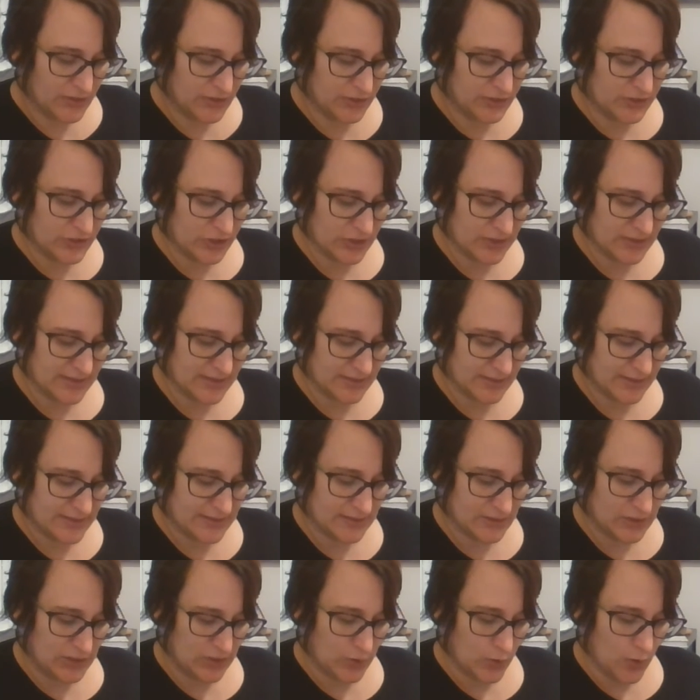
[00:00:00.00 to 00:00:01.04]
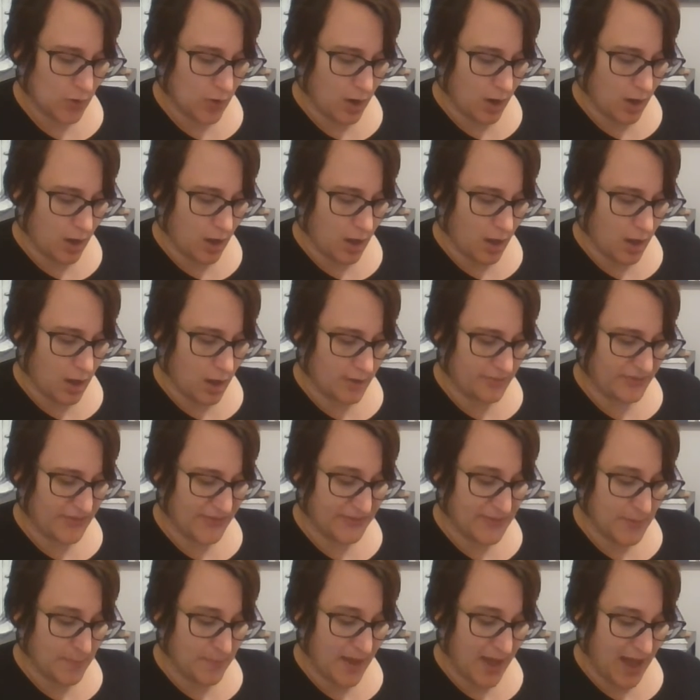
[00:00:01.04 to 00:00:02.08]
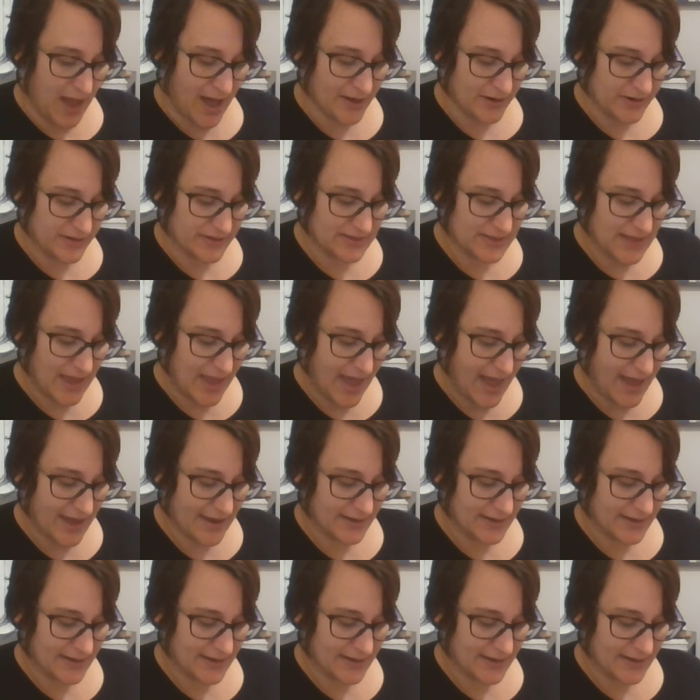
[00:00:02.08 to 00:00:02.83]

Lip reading: The Dursleys knew that the Potters